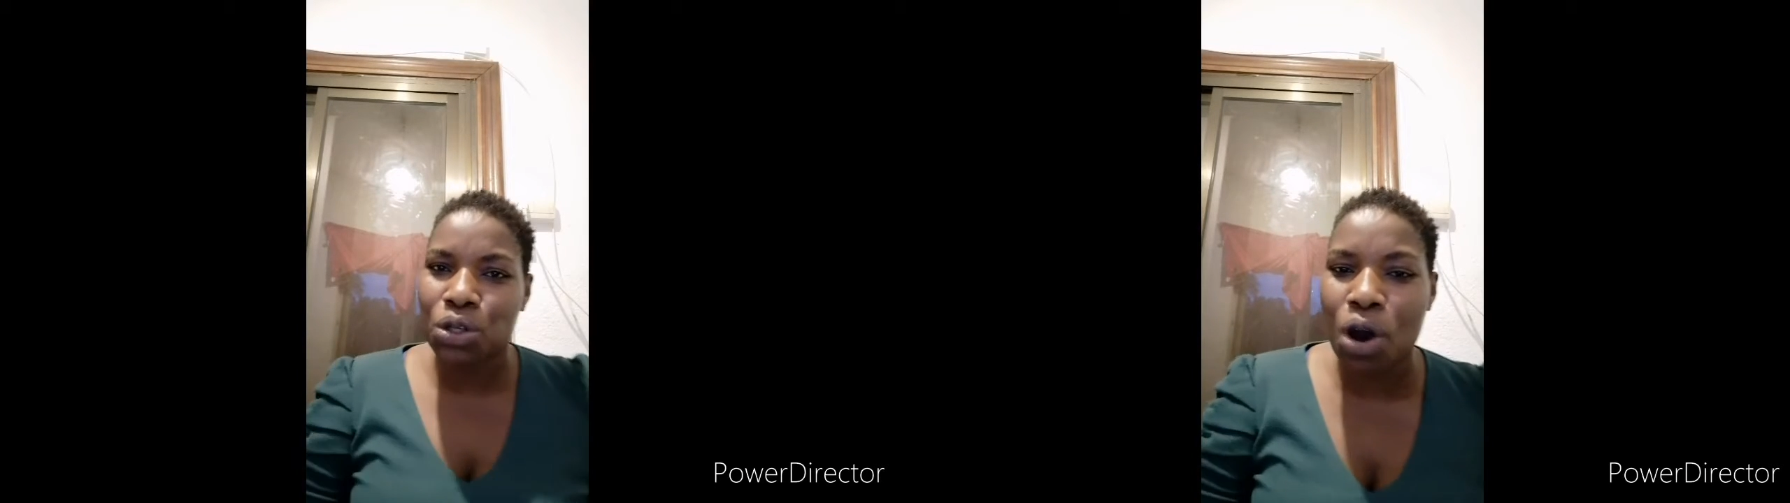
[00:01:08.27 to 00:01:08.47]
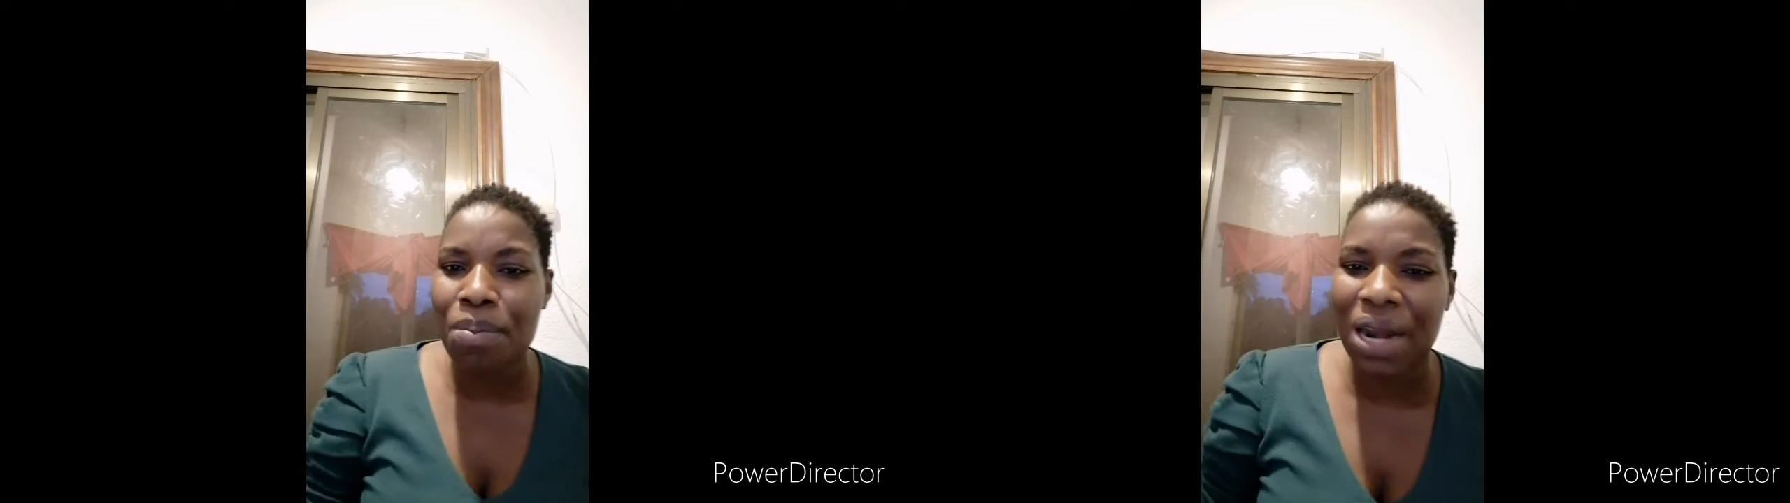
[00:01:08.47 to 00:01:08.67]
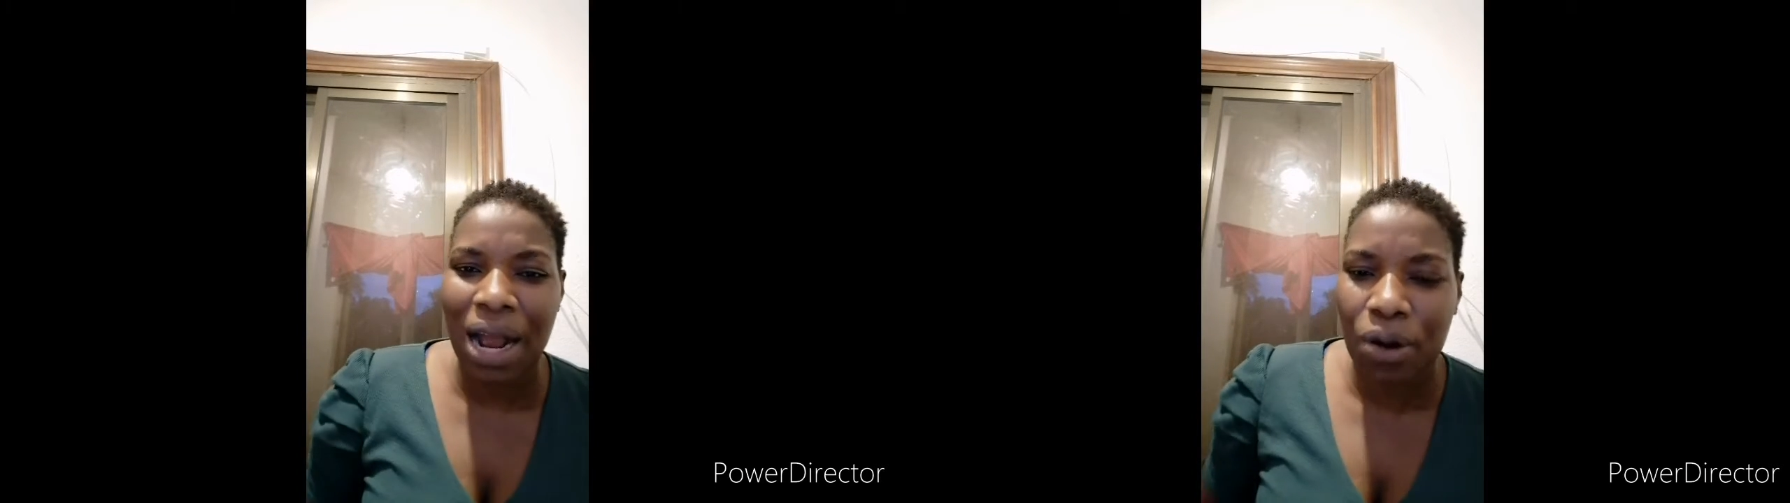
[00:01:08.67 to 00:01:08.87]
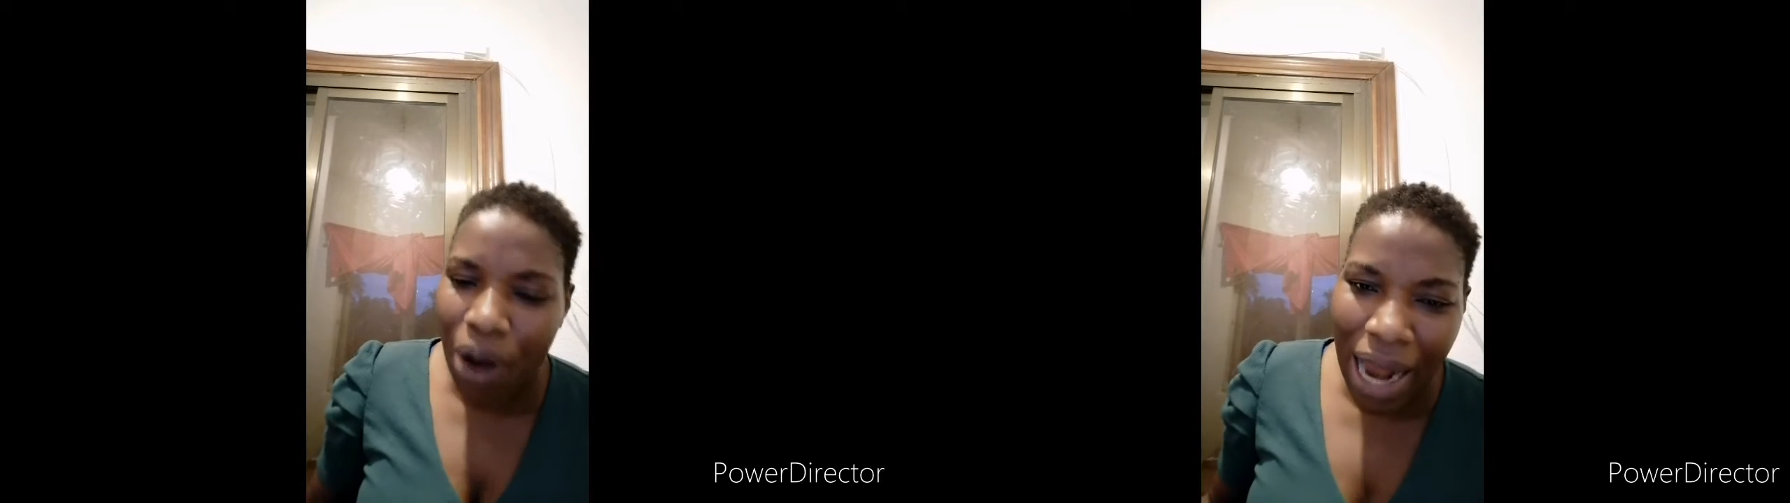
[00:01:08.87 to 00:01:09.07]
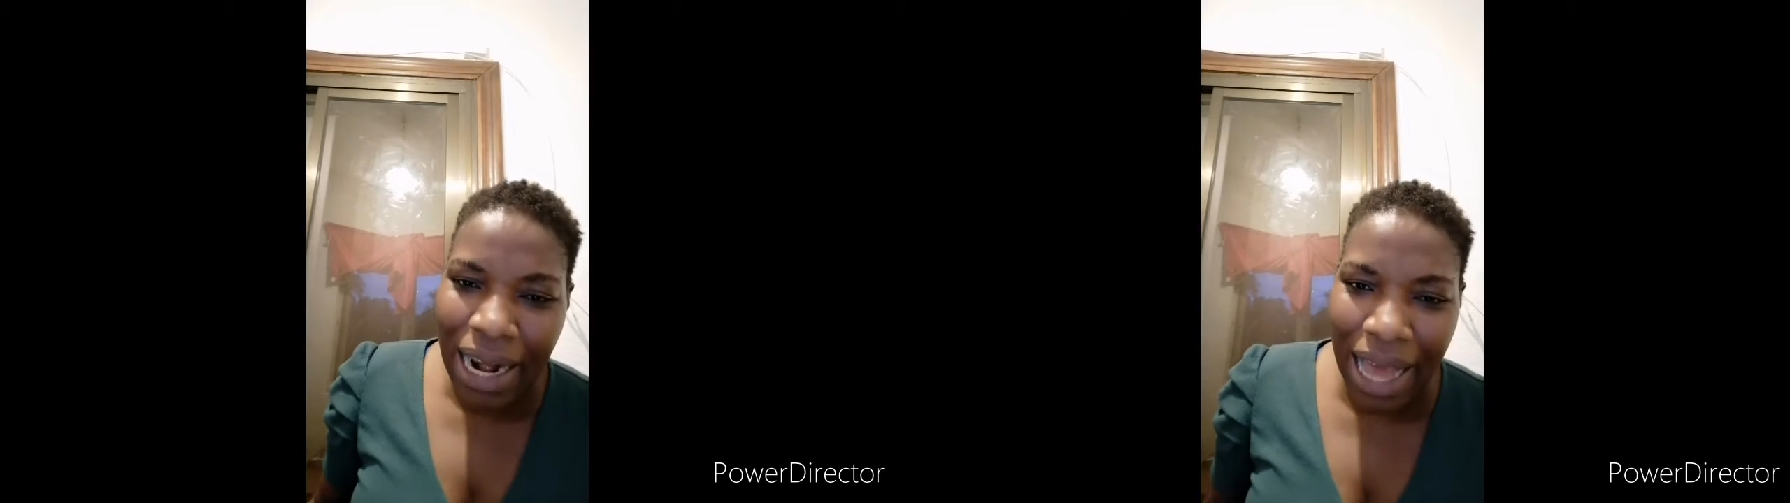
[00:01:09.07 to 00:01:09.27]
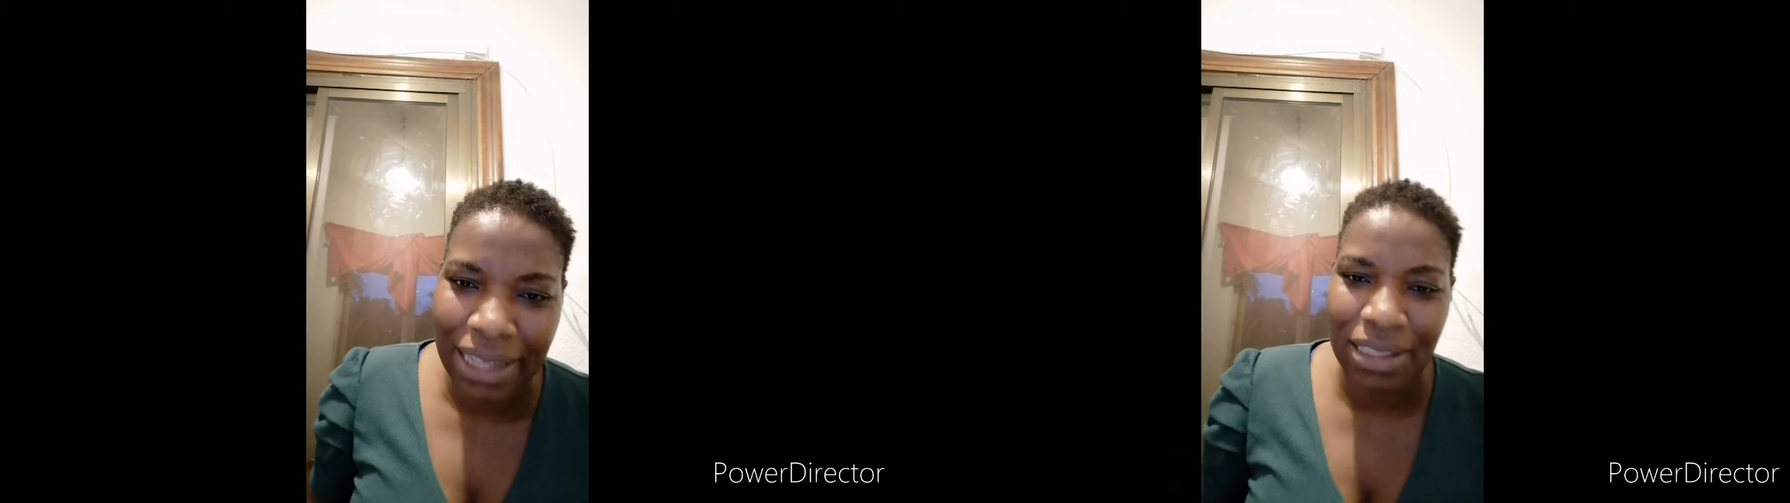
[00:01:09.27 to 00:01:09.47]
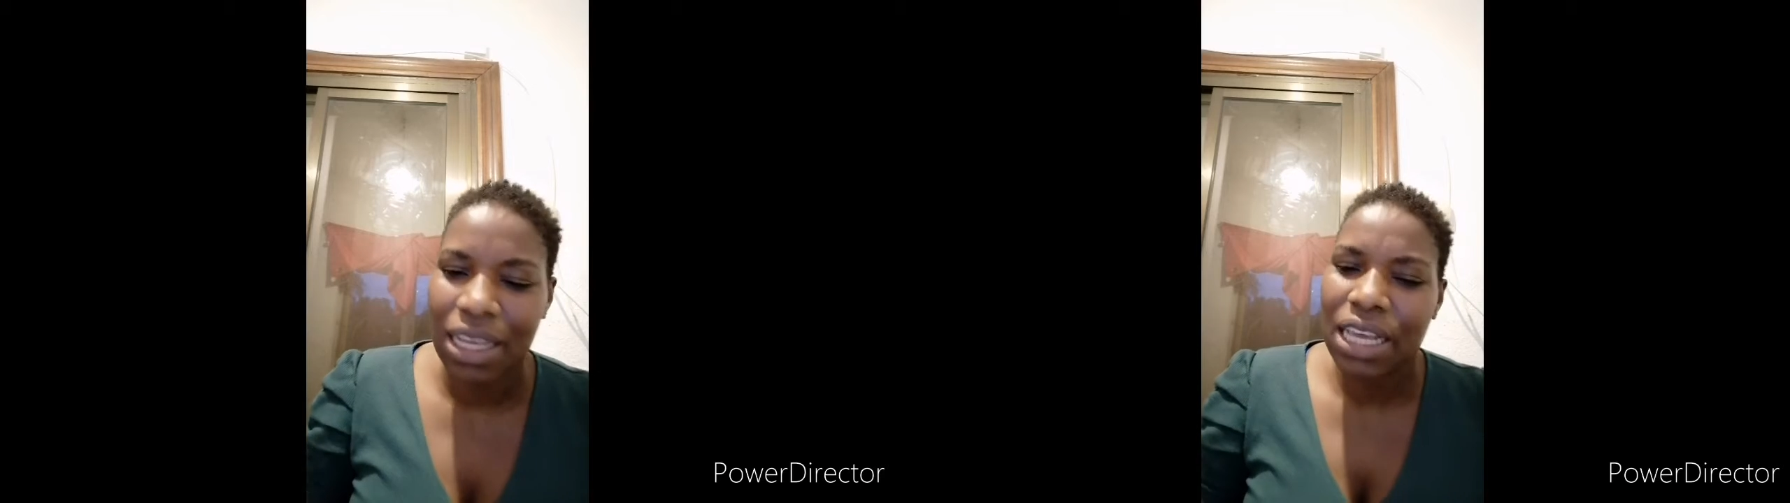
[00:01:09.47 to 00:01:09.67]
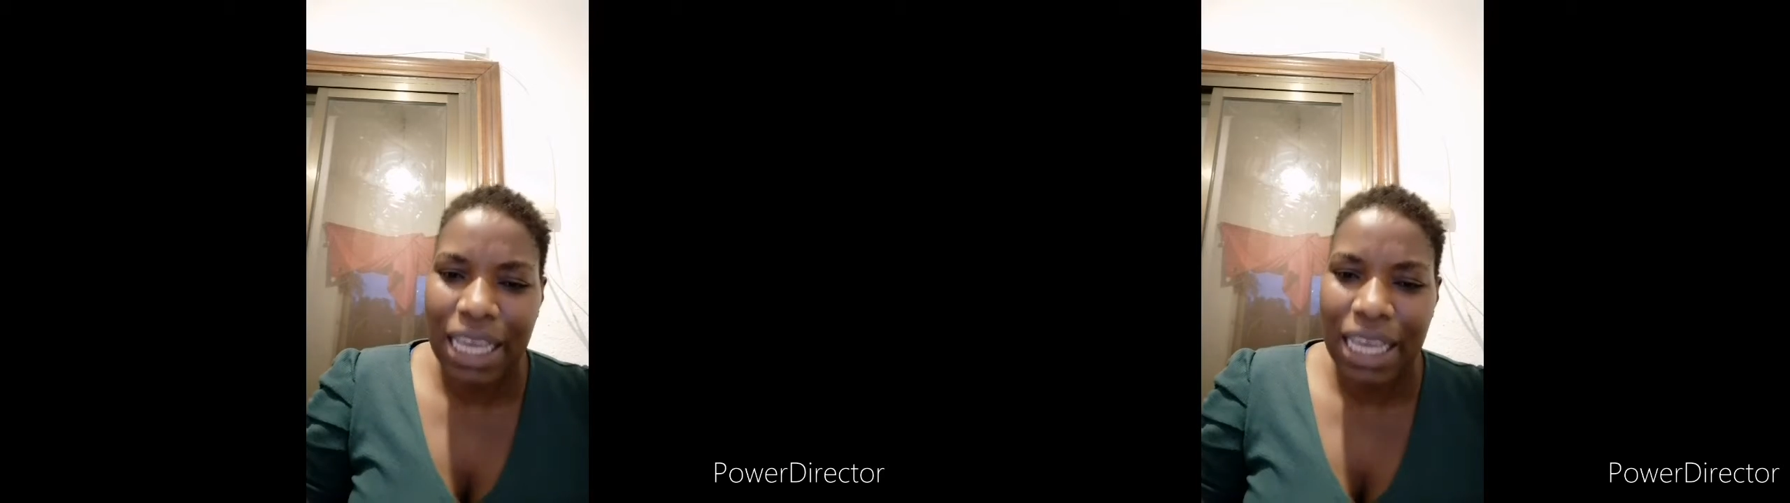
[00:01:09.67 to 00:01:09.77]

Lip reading: You know, miracle alert.